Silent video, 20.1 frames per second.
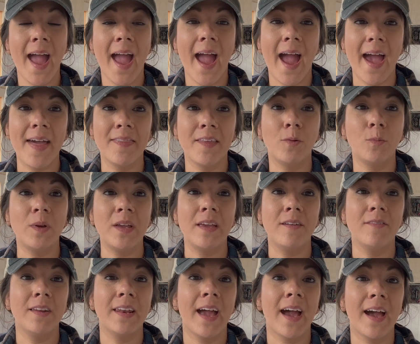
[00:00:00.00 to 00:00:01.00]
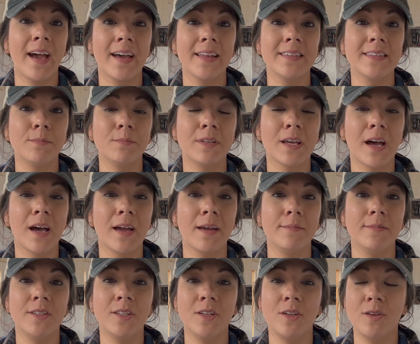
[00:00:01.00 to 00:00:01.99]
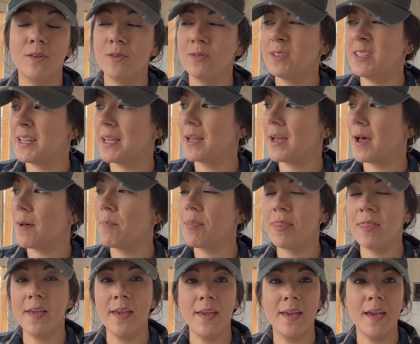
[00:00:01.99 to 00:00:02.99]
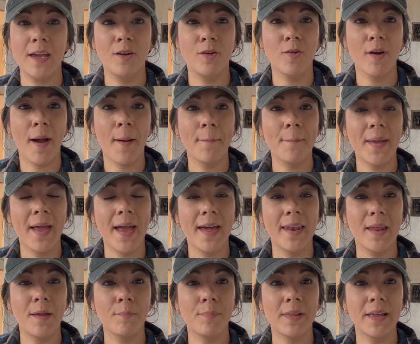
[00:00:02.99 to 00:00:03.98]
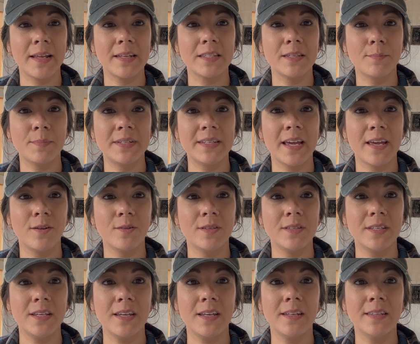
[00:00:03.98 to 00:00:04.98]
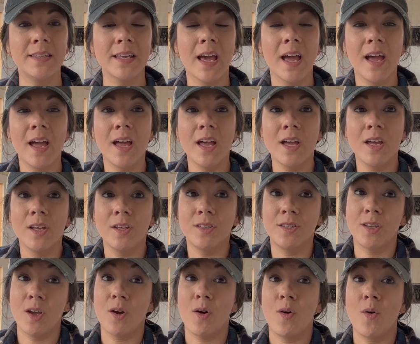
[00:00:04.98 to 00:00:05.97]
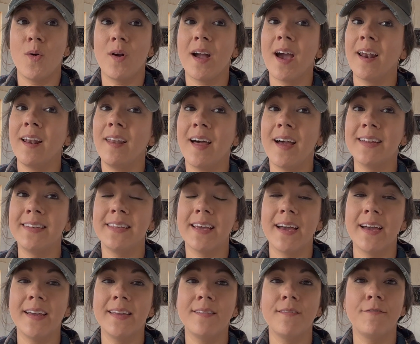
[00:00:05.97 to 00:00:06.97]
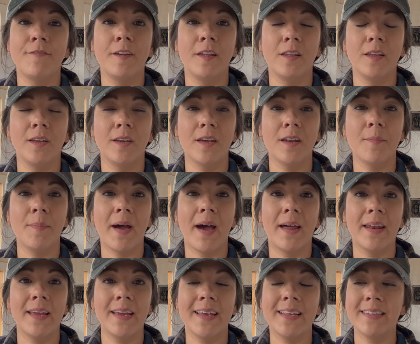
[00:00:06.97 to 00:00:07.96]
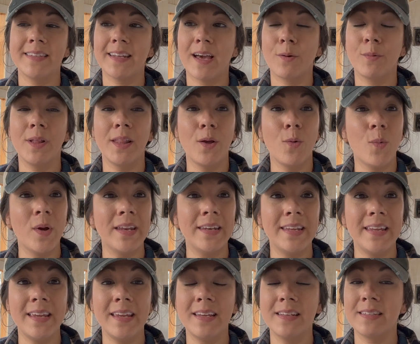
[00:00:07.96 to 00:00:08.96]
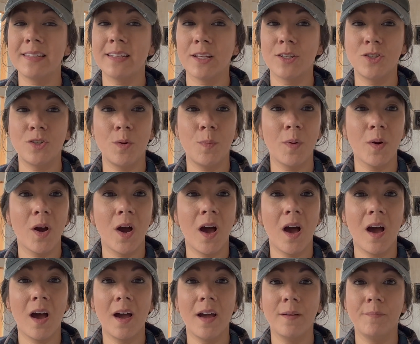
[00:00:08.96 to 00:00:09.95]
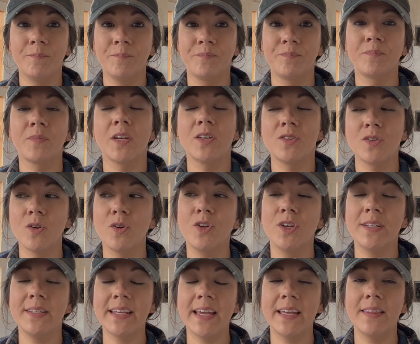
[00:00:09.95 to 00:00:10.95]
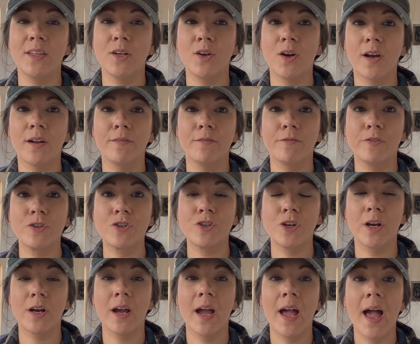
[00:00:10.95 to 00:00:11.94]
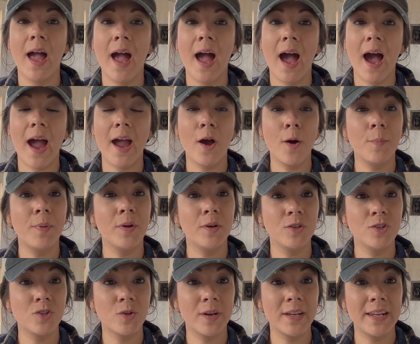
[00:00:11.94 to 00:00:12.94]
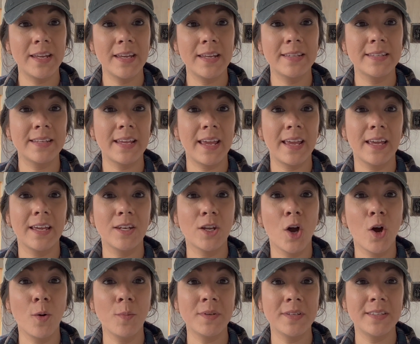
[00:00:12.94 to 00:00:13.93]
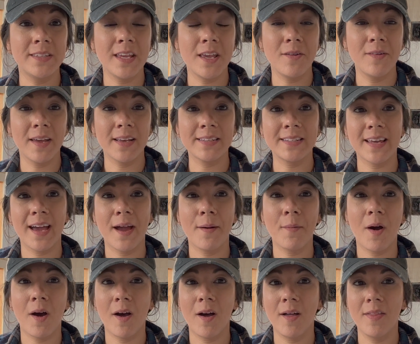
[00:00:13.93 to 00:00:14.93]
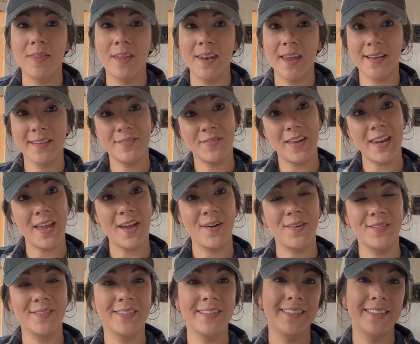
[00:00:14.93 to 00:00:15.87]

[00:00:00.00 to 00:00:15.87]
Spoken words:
and then we even had some time to dig up the in-ground bed and plant some potato seeds. So got a lot done, feeling good about it. It's not really windy, it's not super hot. So a good day in the garden for sure. I hope you enjoyed it and hope to see you next time on the next video.